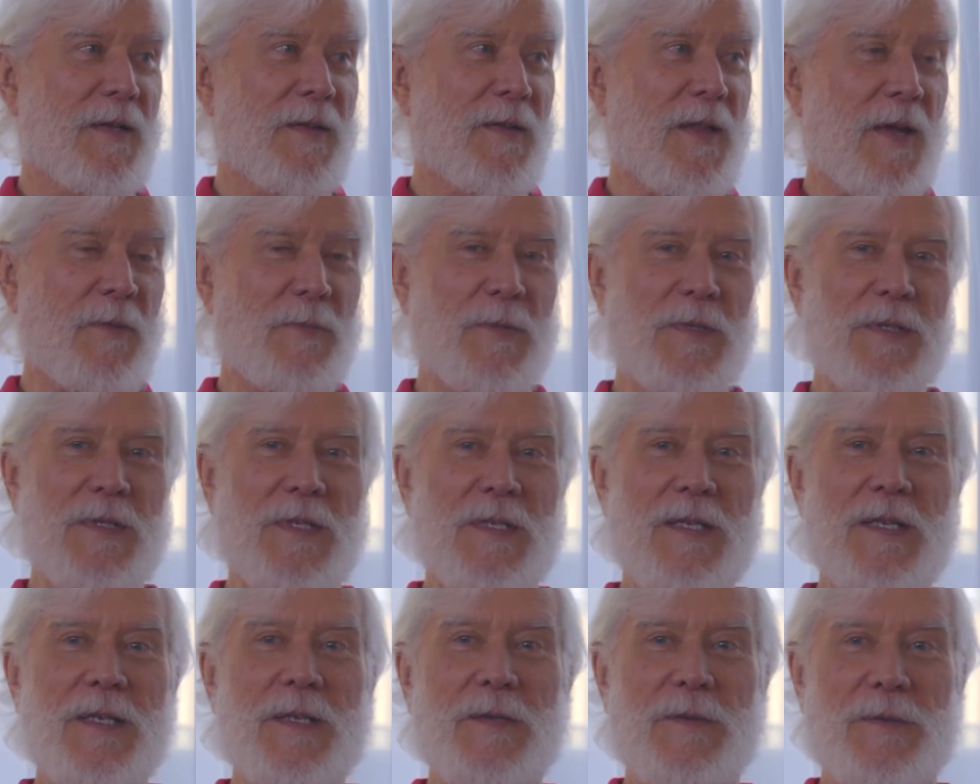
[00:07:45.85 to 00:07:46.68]
That was the
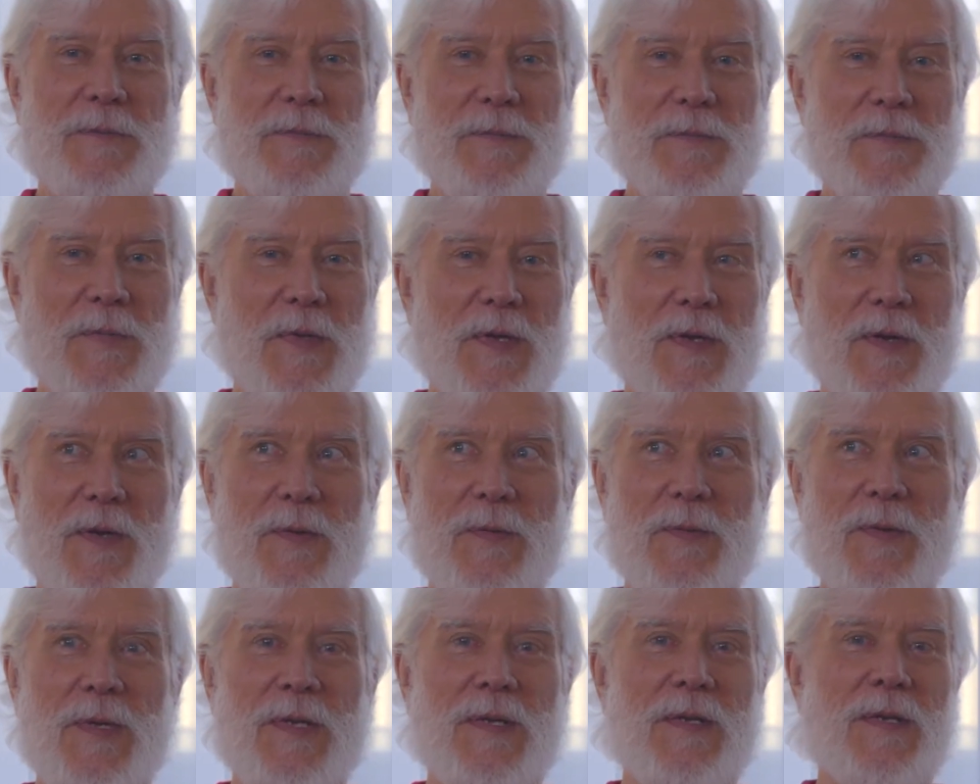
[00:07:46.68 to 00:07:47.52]
deal.
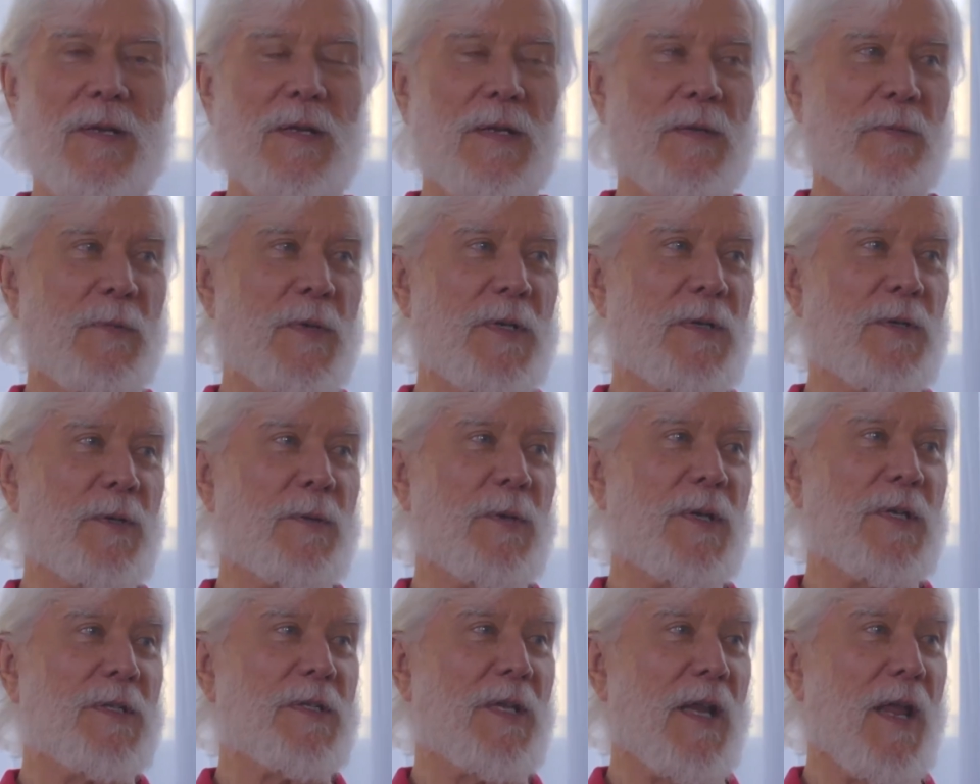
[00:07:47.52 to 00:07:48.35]
We'd do
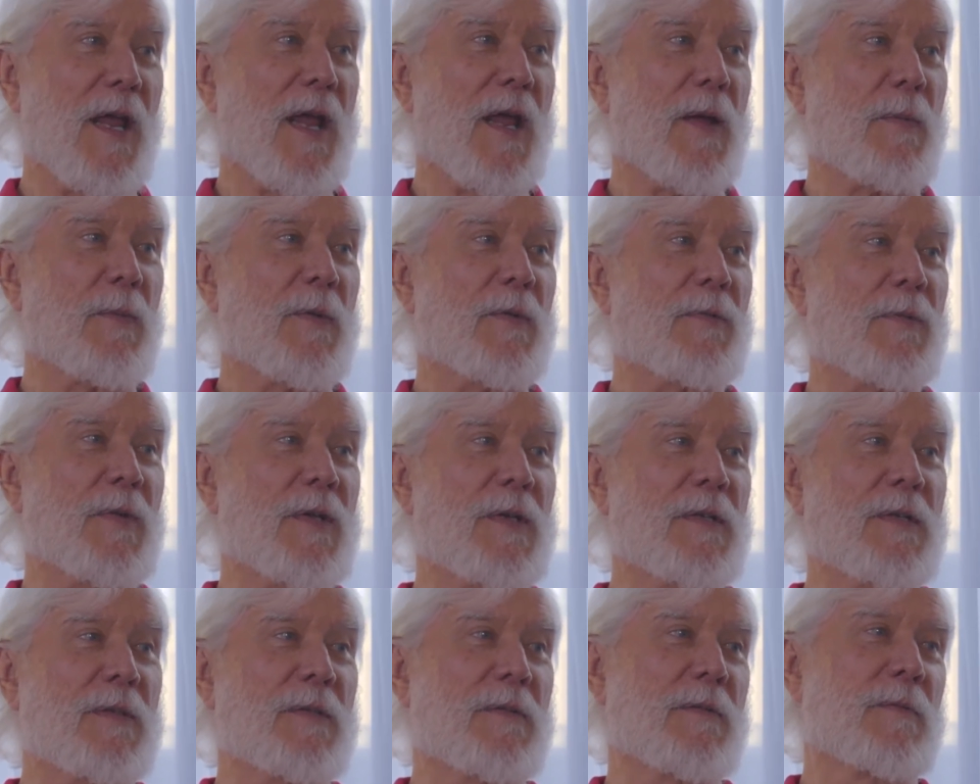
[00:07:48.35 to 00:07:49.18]
his lab if
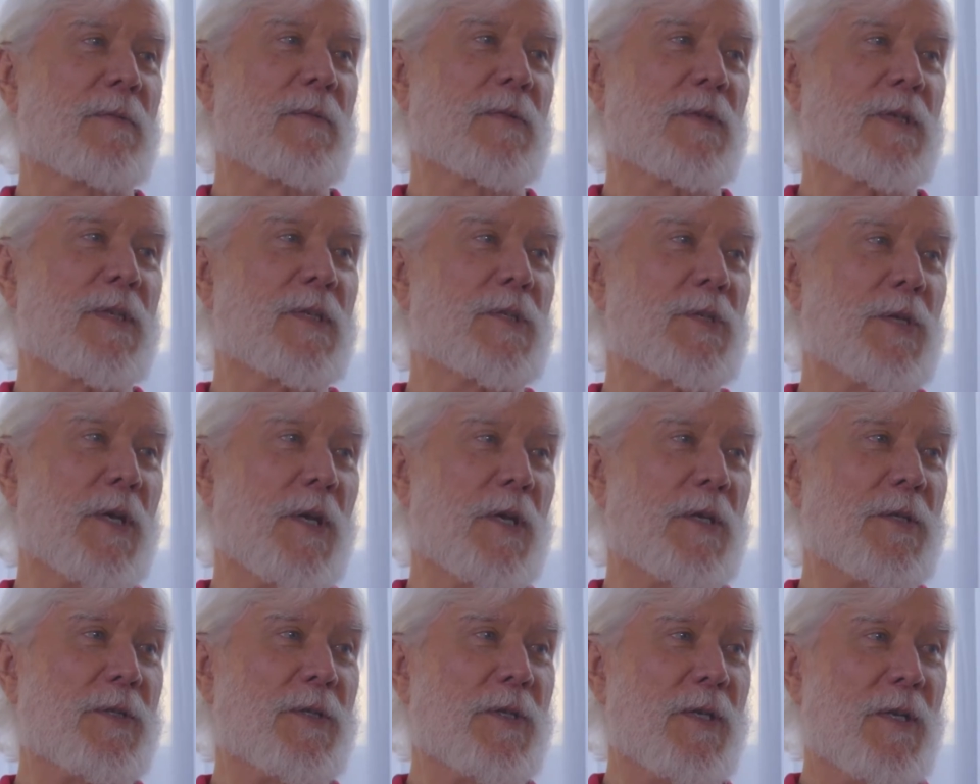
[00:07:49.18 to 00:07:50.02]
he'd teach
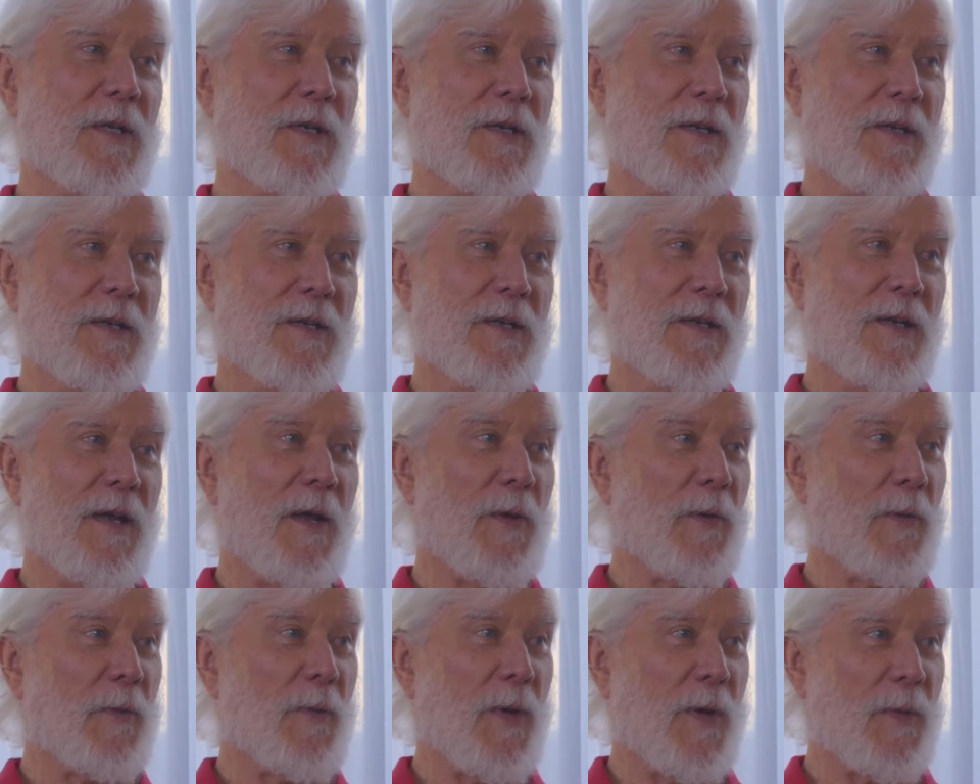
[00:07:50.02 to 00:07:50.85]
us how
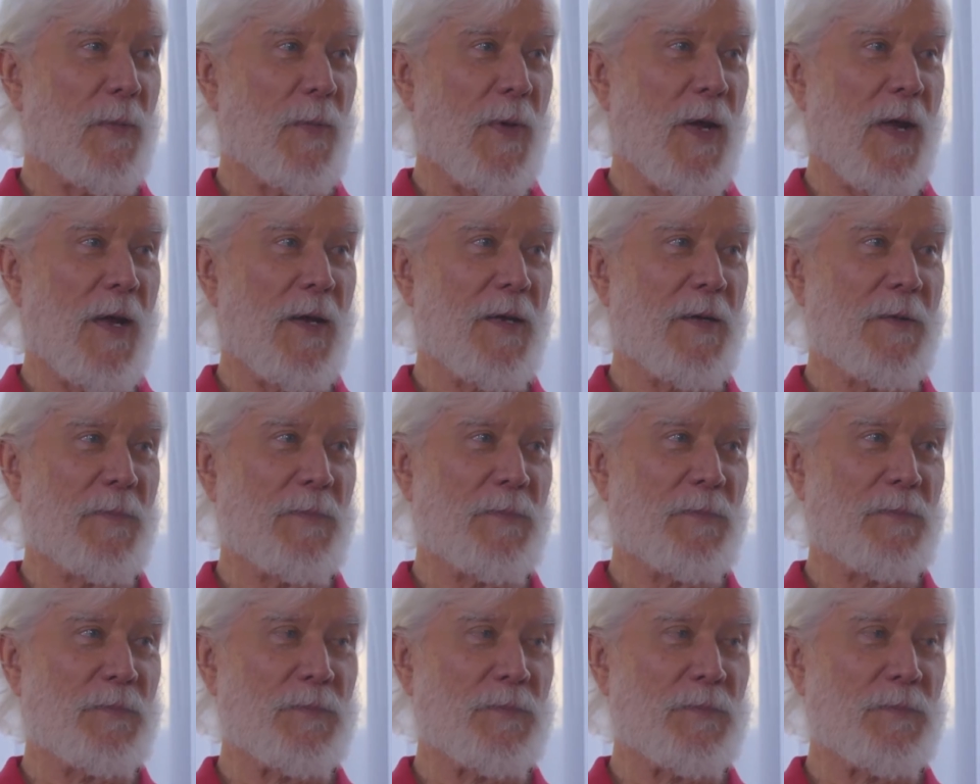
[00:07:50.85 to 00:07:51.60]
to go out of body.